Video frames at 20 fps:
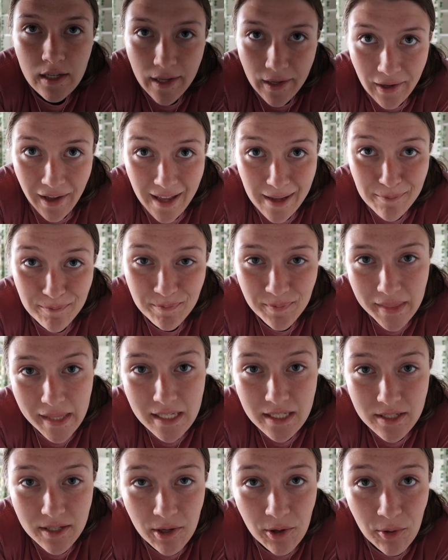Okay,
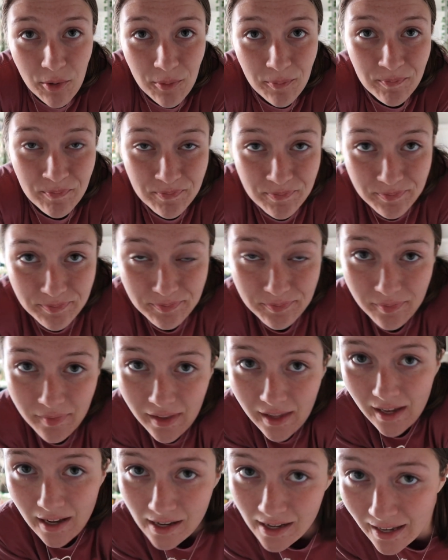so
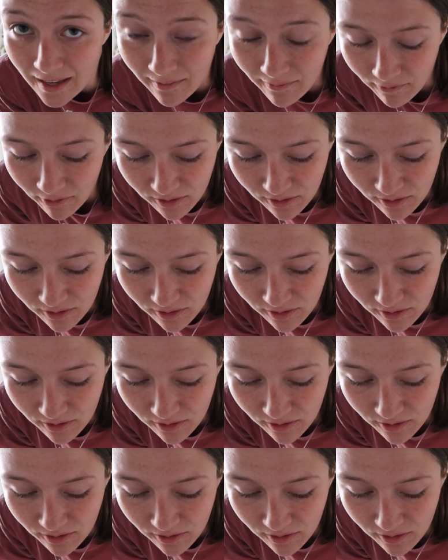I have